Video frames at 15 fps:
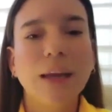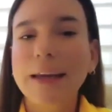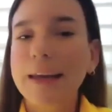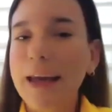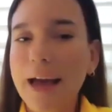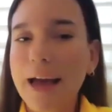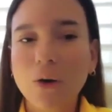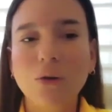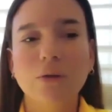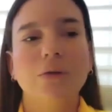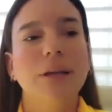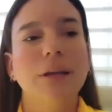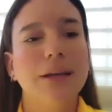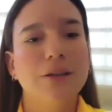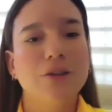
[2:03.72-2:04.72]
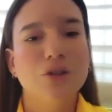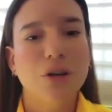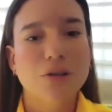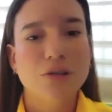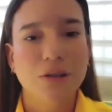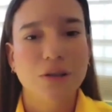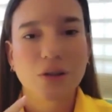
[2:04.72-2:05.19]
Now they can
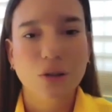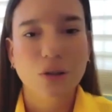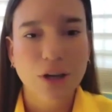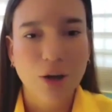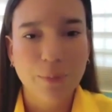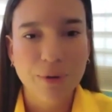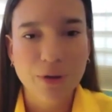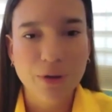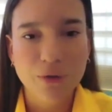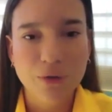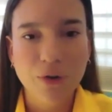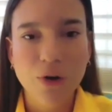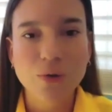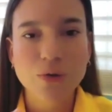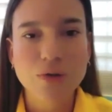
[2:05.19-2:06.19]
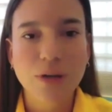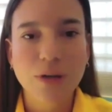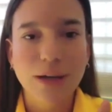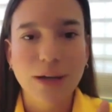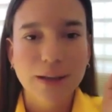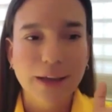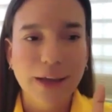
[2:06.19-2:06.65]
just look it up in their phones.
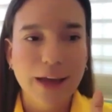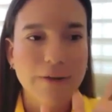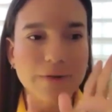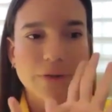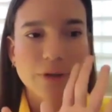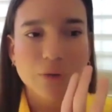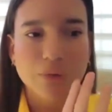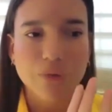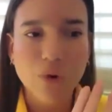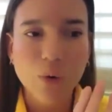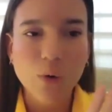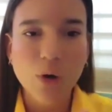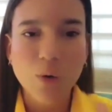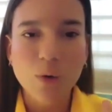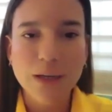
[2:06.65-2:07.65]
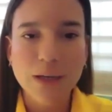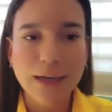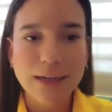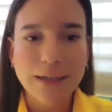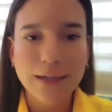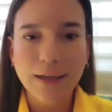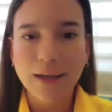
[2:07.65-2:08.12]
They have the photo, the
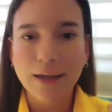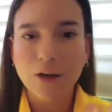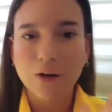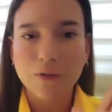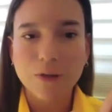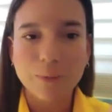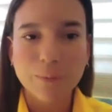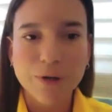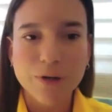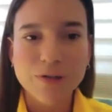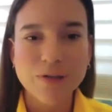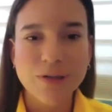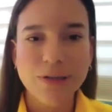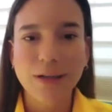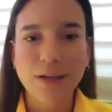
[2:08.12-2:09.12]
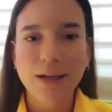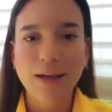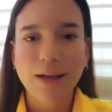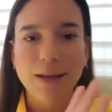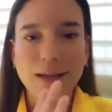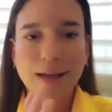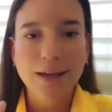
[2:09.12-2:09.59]
I D of the person.
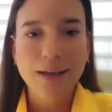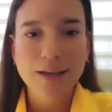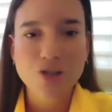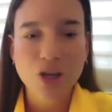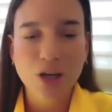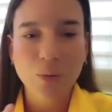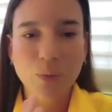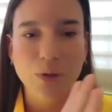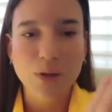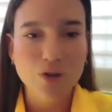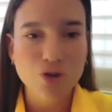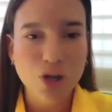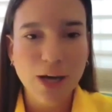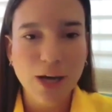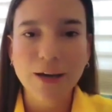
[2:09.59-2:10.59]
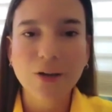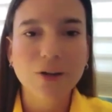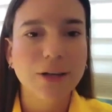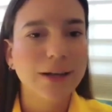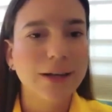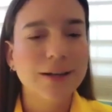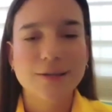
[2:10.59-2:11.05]
They can check with the
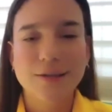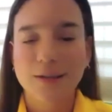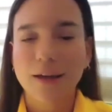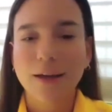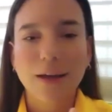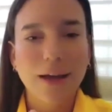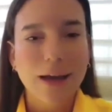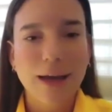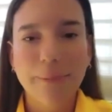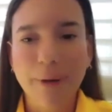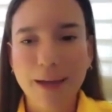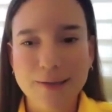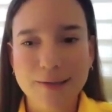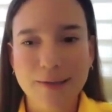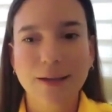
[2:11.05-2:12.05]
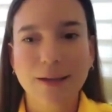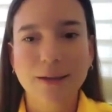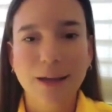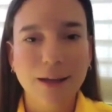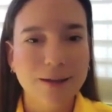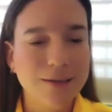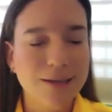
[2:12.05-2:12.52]
child. It's amazing.
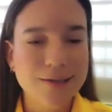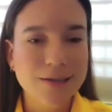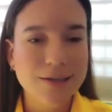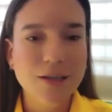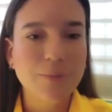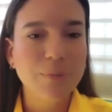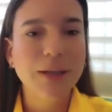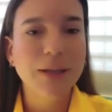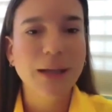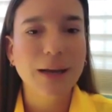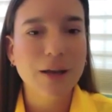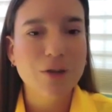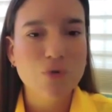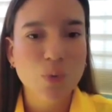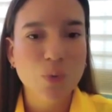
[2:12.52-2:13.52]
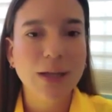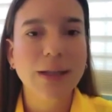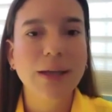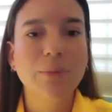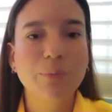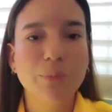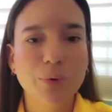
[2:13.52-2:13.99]
That this is something that has
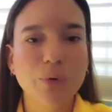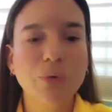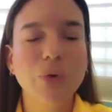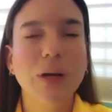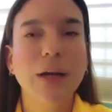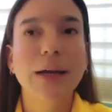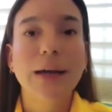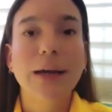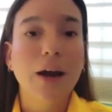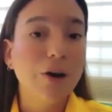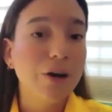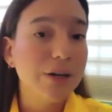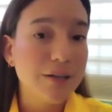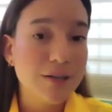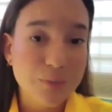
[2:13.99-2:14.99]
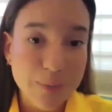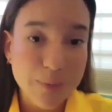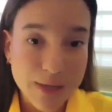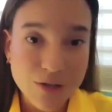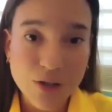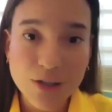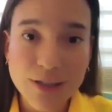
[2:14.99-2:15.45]
really improved our
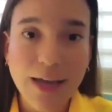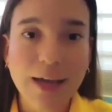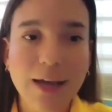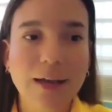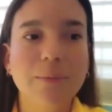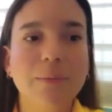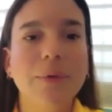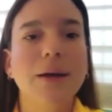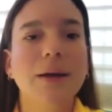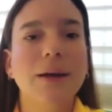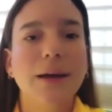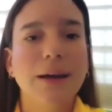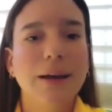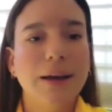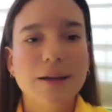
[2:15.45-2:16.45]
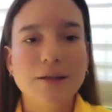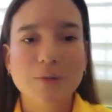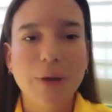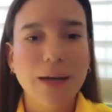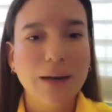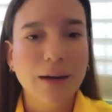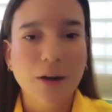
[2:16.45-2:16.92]
dismissal time. It has
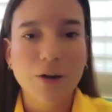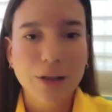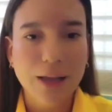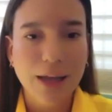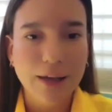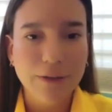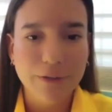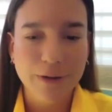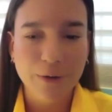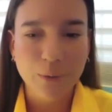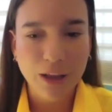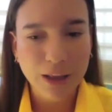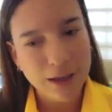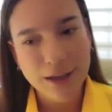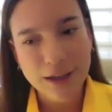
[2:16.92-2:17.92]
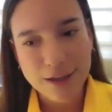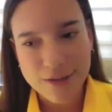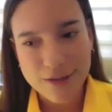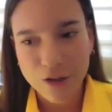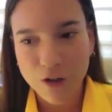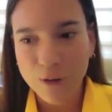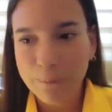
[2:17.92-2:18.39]
made our life really
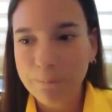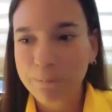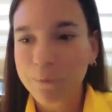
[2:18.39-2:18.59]
easier.